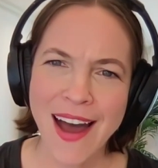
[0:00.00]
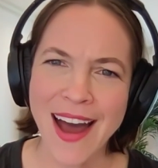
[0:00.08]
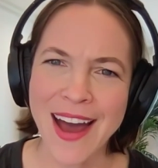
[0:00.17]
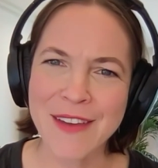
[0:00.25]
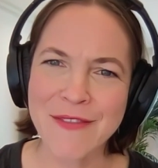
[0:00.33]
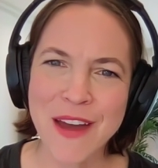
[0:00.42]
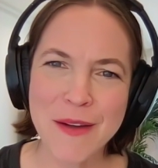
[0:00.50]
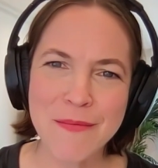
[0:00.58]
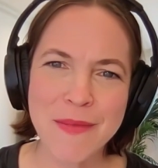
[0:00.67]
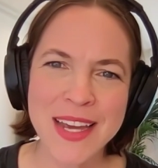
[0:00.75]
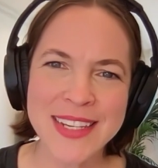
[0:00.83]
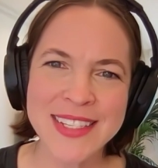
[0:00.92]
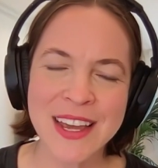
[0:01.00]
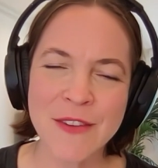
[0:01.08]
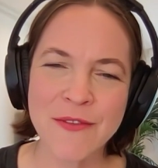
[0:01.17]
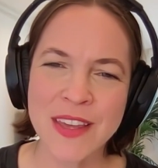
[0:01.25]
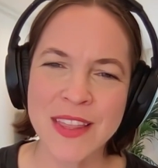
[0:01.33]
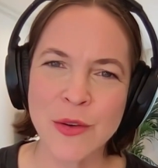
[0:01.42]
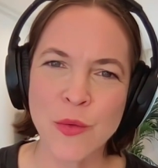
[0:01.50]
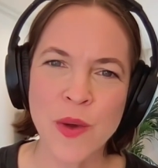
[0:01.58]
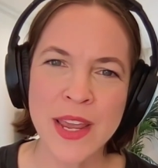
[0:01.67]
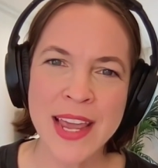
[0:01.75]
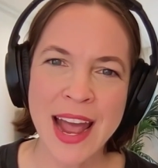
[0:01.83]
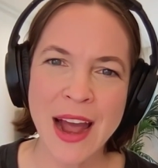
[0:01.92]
I found myself in the wee